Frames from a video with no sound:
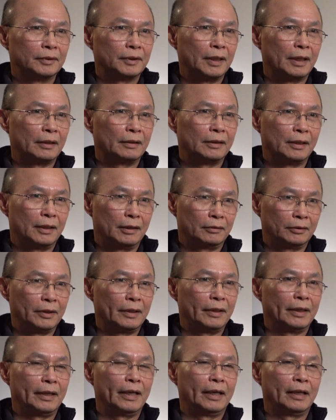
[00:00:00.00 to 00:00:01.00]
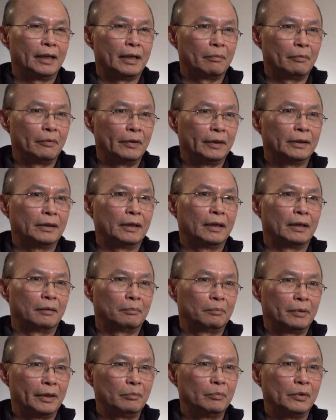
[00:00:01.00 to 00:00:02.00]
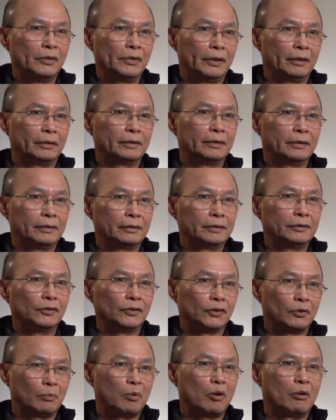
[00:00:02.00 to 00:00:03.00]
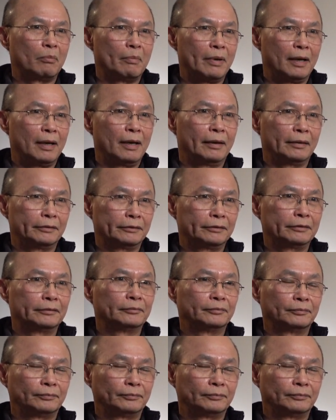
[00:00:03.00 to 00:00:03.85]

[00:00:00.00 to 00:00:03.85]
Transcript: that's how I end up with play music to support my life.